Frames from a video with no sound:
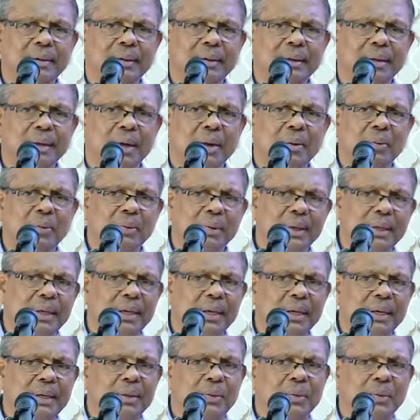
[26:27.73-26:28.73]
now
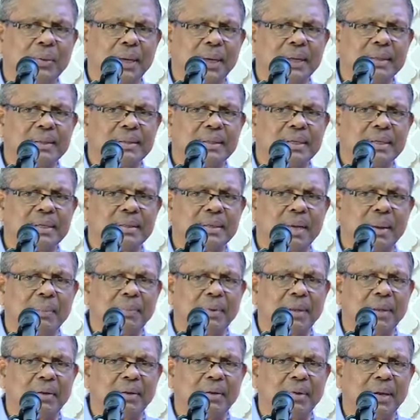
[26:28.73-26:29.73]
here you can see
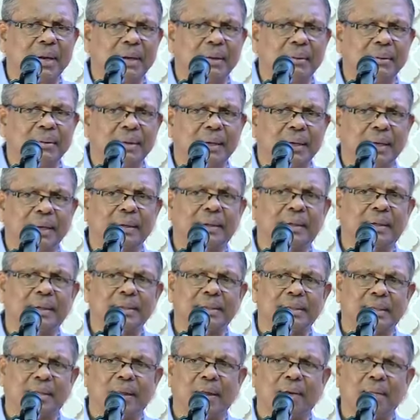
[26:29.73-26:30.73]
something very
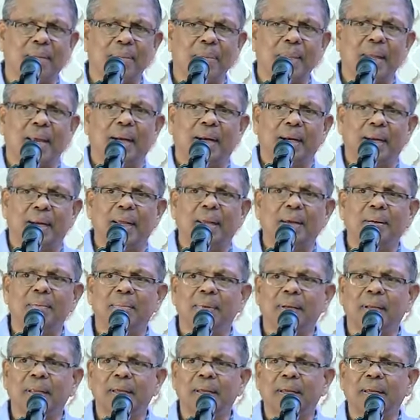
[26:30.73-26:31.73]
interesting.
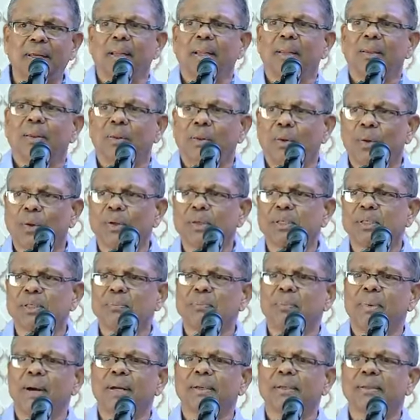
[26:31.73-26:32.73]
Namely, those
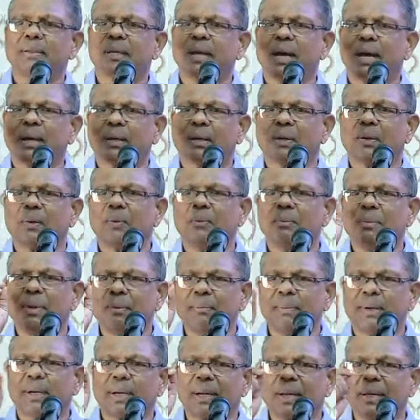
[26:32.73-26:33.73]
monks had to
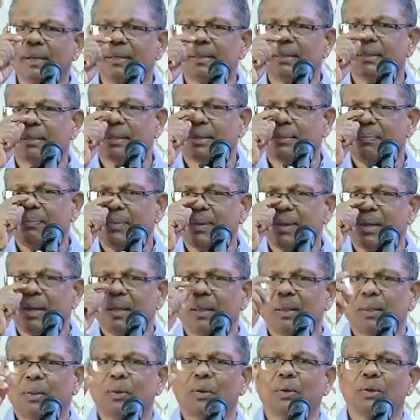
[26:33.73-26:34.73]
memorize,
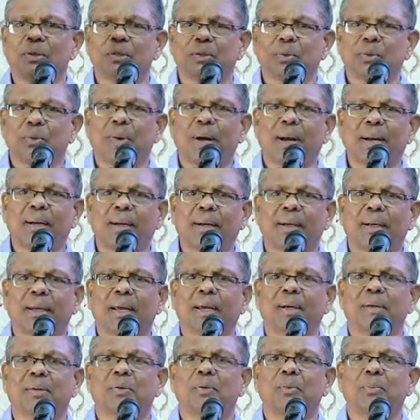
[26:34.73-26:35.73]
those who
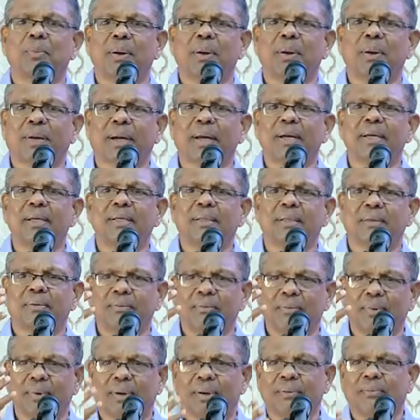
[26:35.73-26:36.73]
undertake to memorize
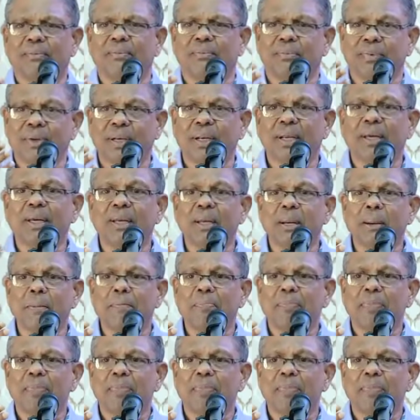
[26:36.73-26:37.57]
Vinaya,